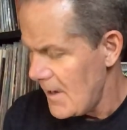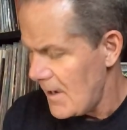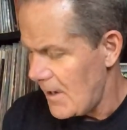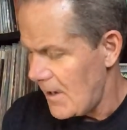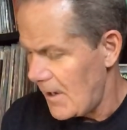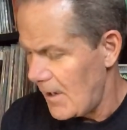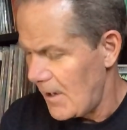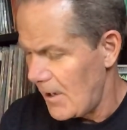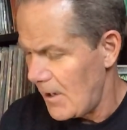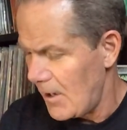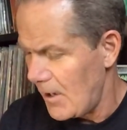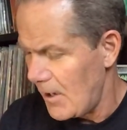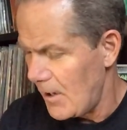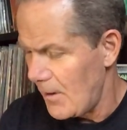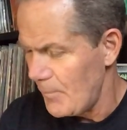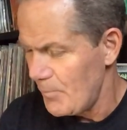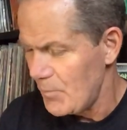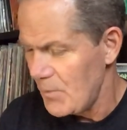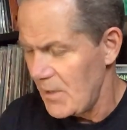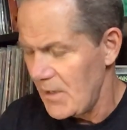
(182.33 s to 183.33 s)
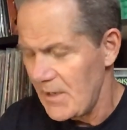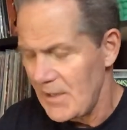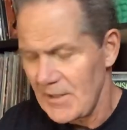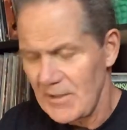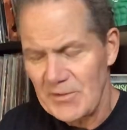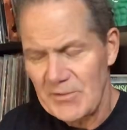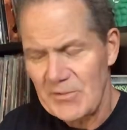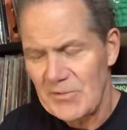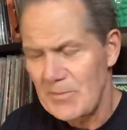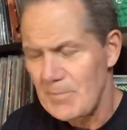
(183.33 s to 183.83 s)
Um,
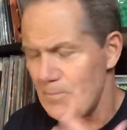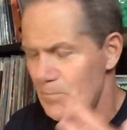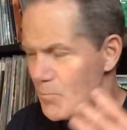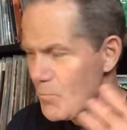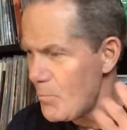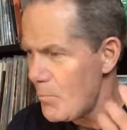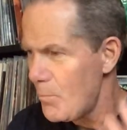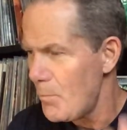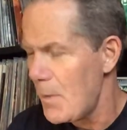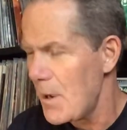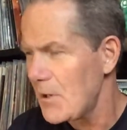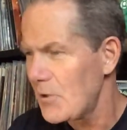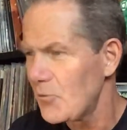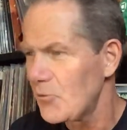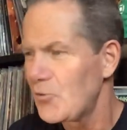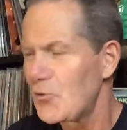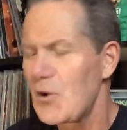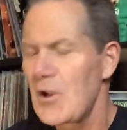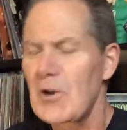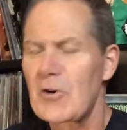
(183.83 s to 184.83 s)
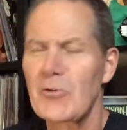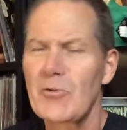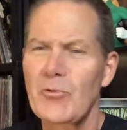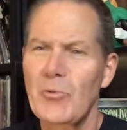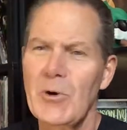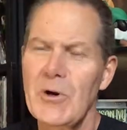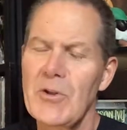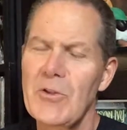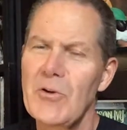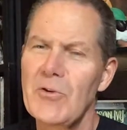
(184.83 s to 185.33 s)
it's Michael Schenker is
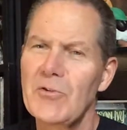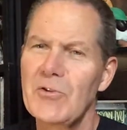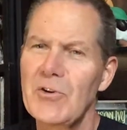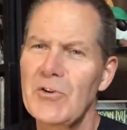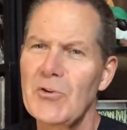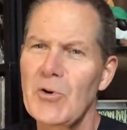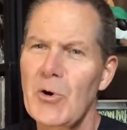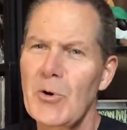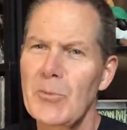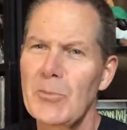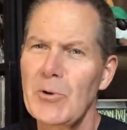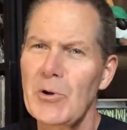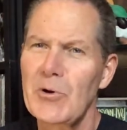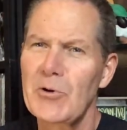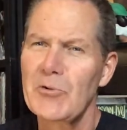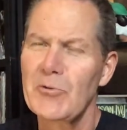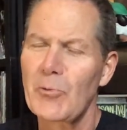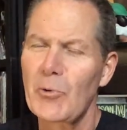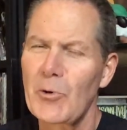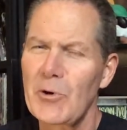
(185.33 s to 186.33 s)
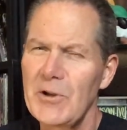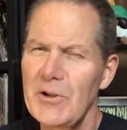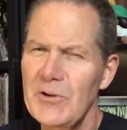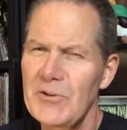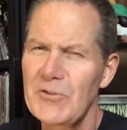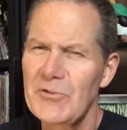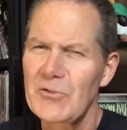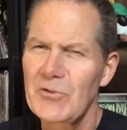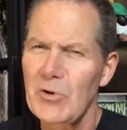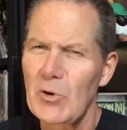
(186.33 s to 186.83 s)
one of those guitar players where
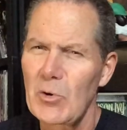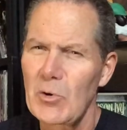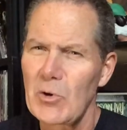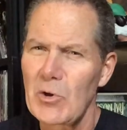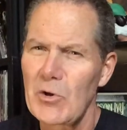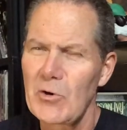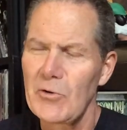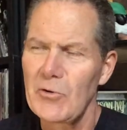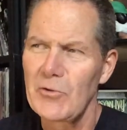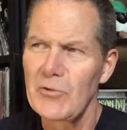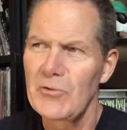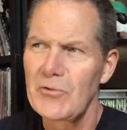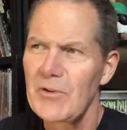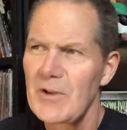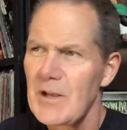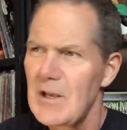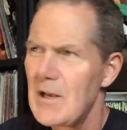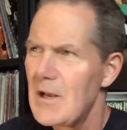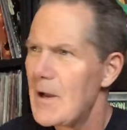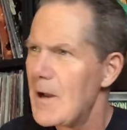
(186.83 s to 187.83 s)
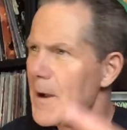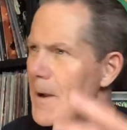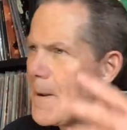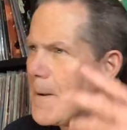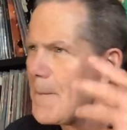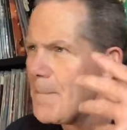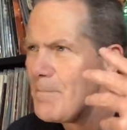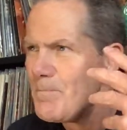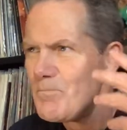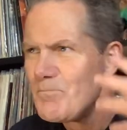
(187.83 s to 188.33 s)
his solos,
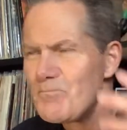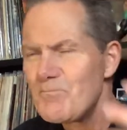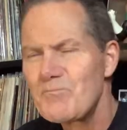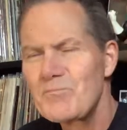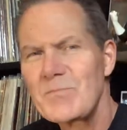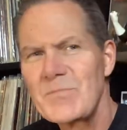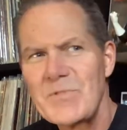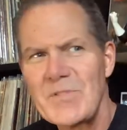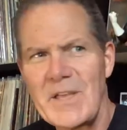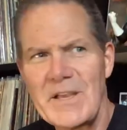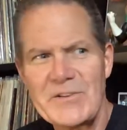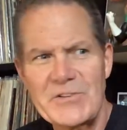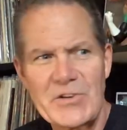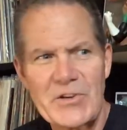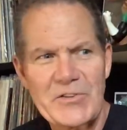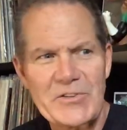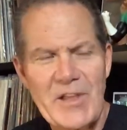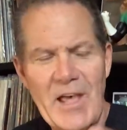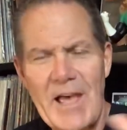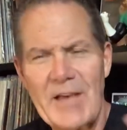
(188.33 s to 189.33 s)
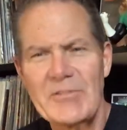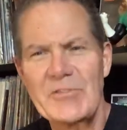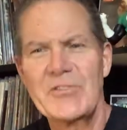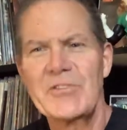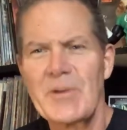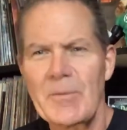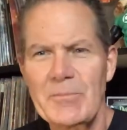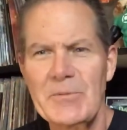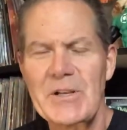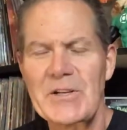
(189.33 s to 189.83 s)
they just have
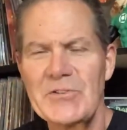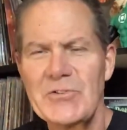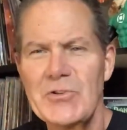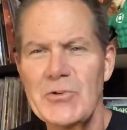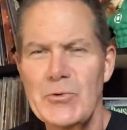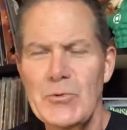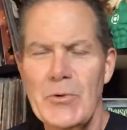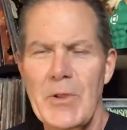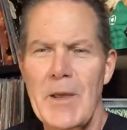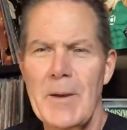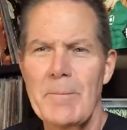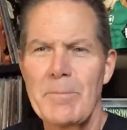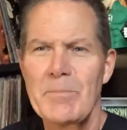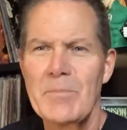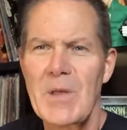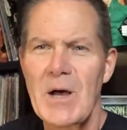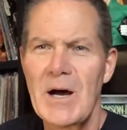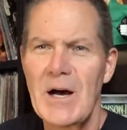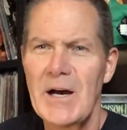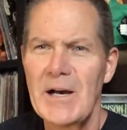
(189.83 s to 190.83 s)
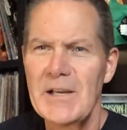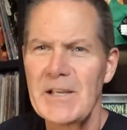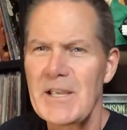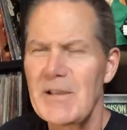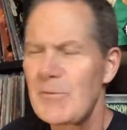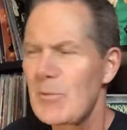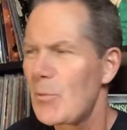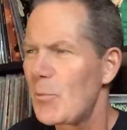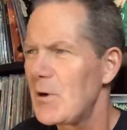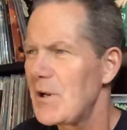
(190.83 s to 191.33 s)
something to them. Uh,
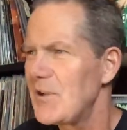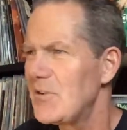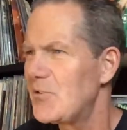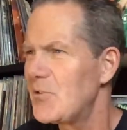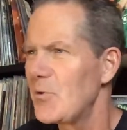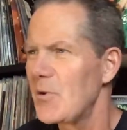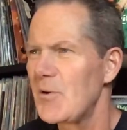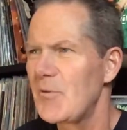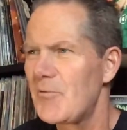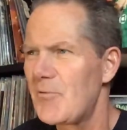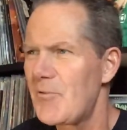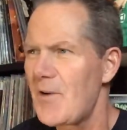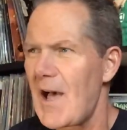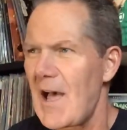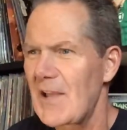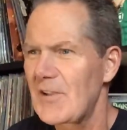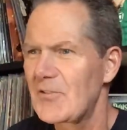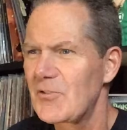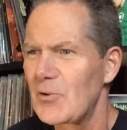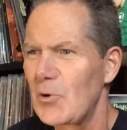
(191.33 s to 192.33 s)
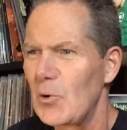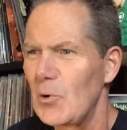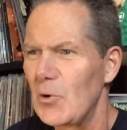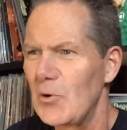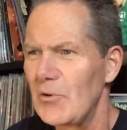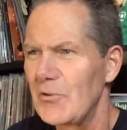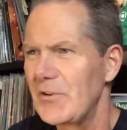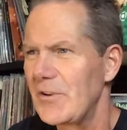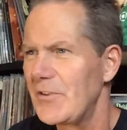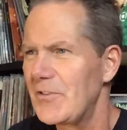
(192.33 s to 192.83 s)
even when he's doing fast
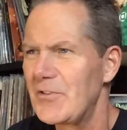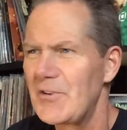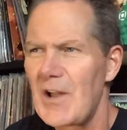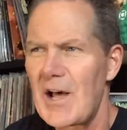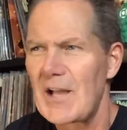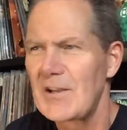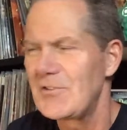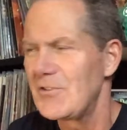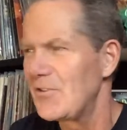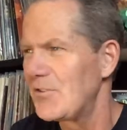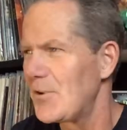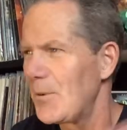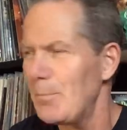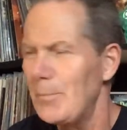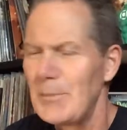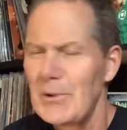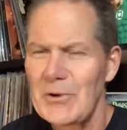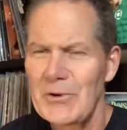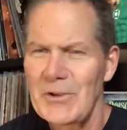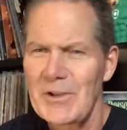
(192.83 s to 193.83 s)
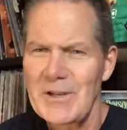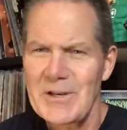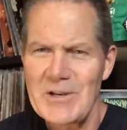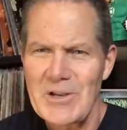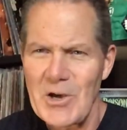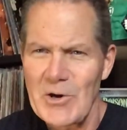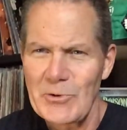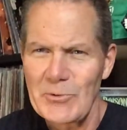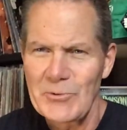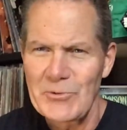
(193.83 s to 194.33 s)
solos, it's not just a million
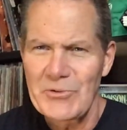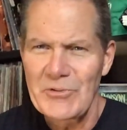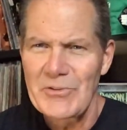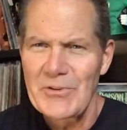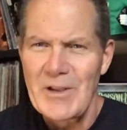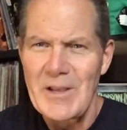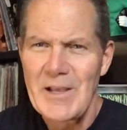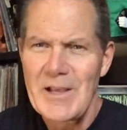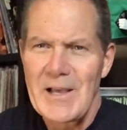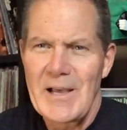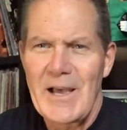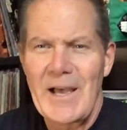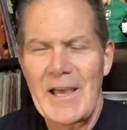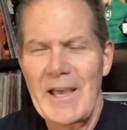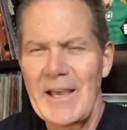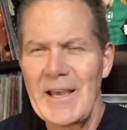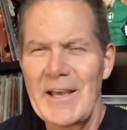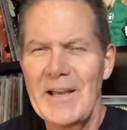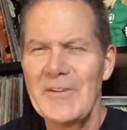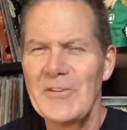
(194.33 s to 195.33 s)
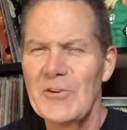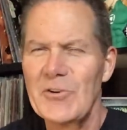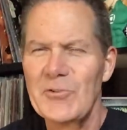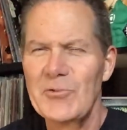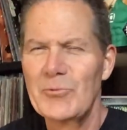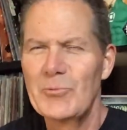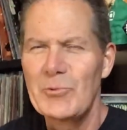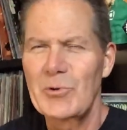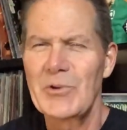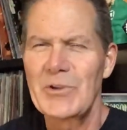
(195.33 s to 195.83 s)
notes and
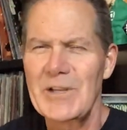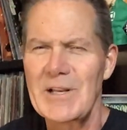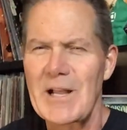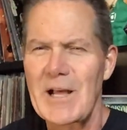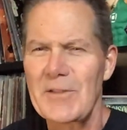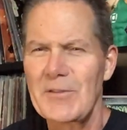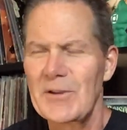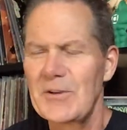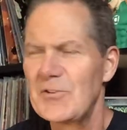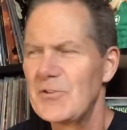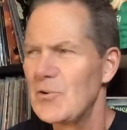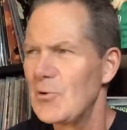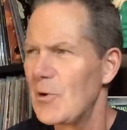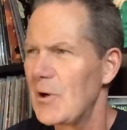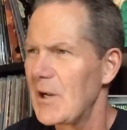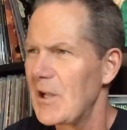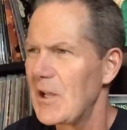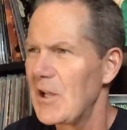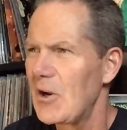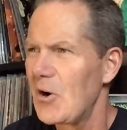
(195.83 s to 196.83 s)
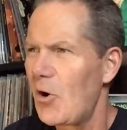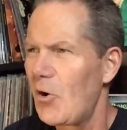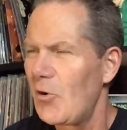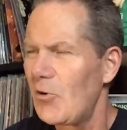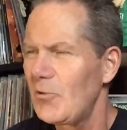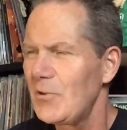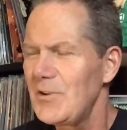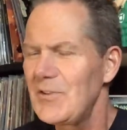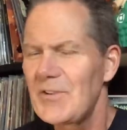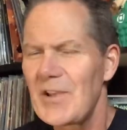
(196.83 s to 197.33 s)
there's really nothing to it. It
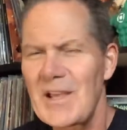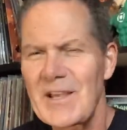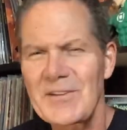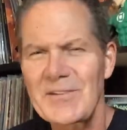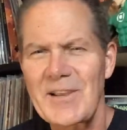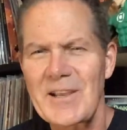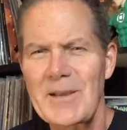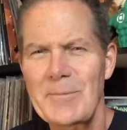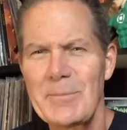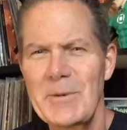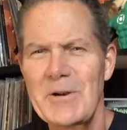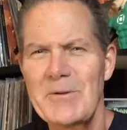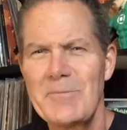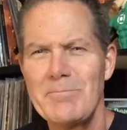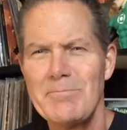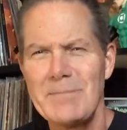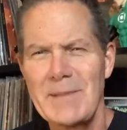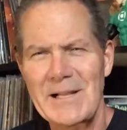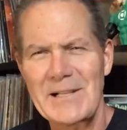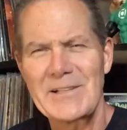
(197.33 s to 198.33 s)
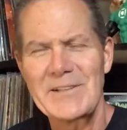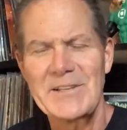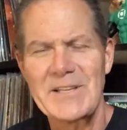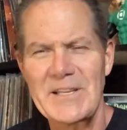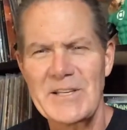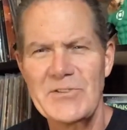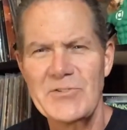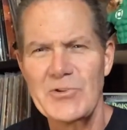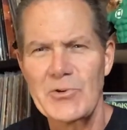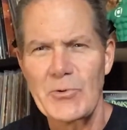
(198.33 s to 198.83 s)
always has like a bit of
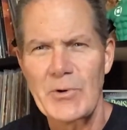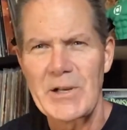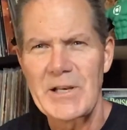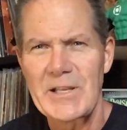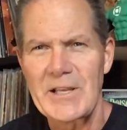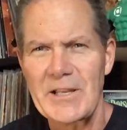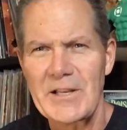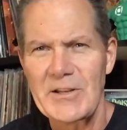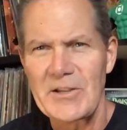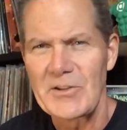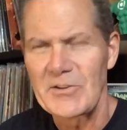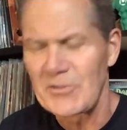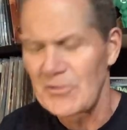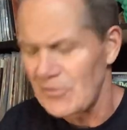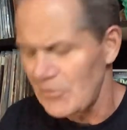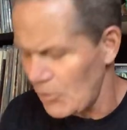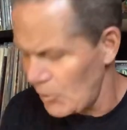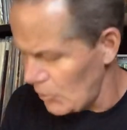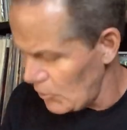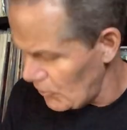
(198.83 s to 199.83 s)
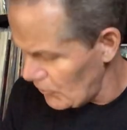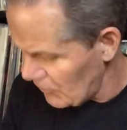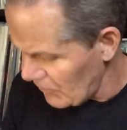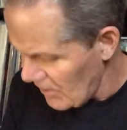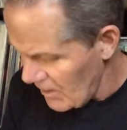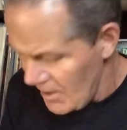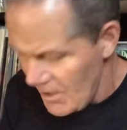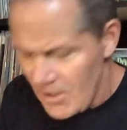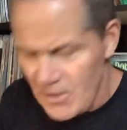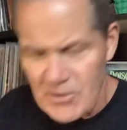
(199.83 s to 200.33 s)
melody to it in his solos.
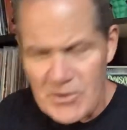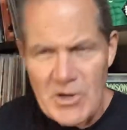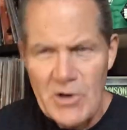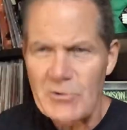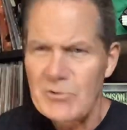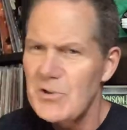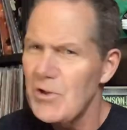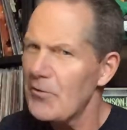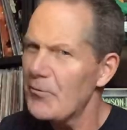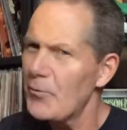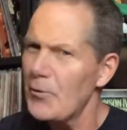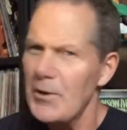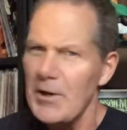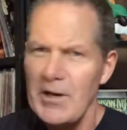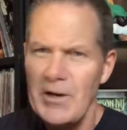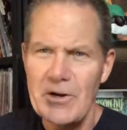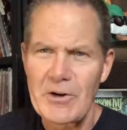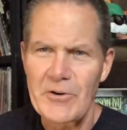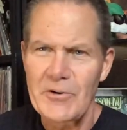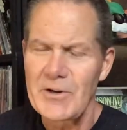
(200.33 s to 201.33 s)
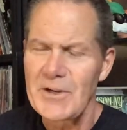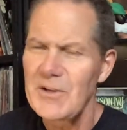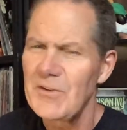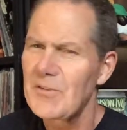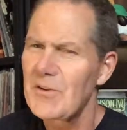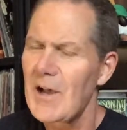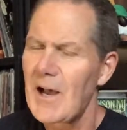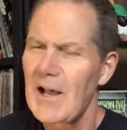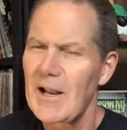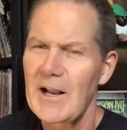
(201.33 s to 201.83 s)
No different here. He's
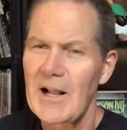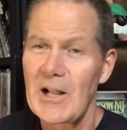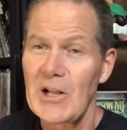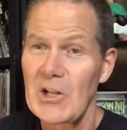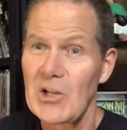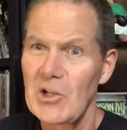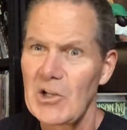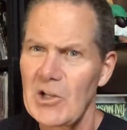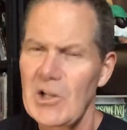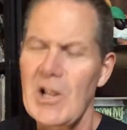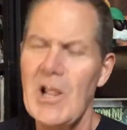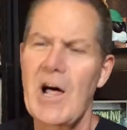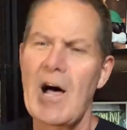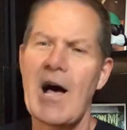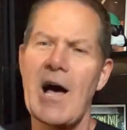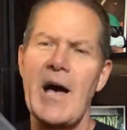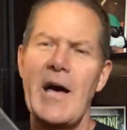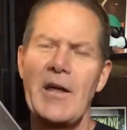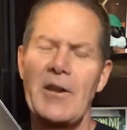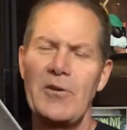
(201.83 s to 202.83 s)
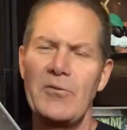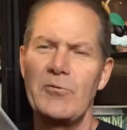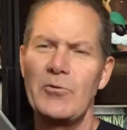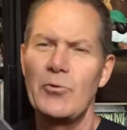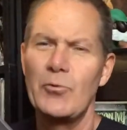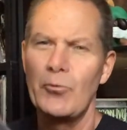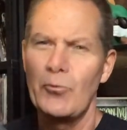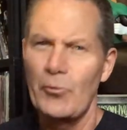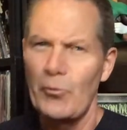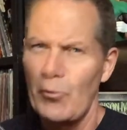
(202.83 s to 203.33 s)
got a lot of
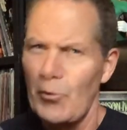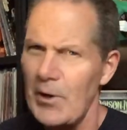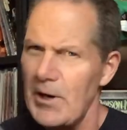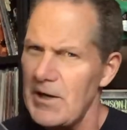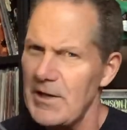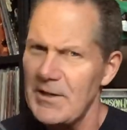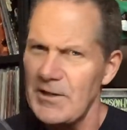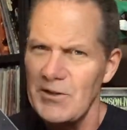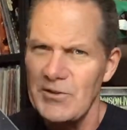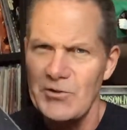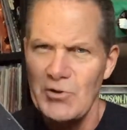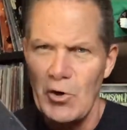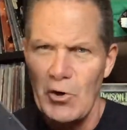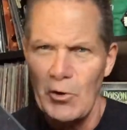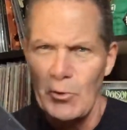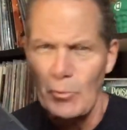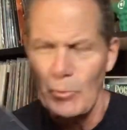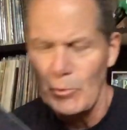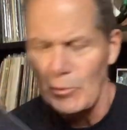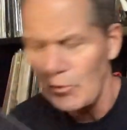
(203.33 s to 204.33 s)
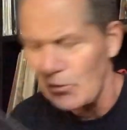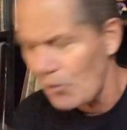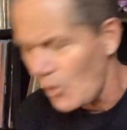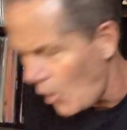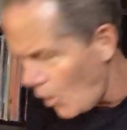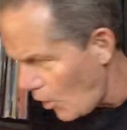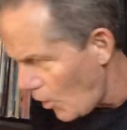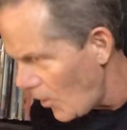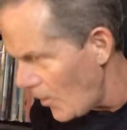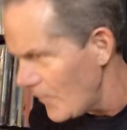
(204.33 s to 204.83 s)
great guitar work
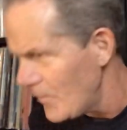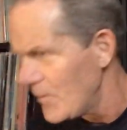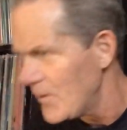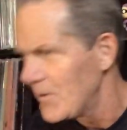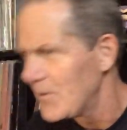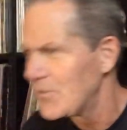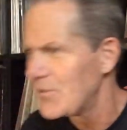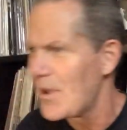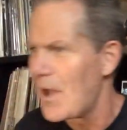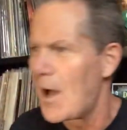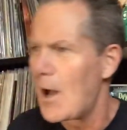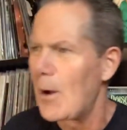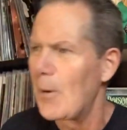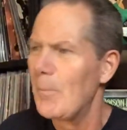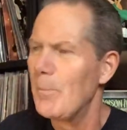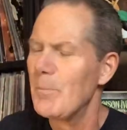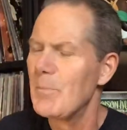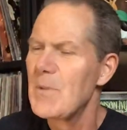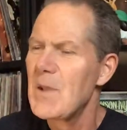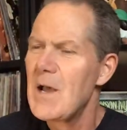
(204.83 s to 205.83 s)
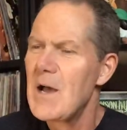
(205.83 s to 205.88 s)
on this album.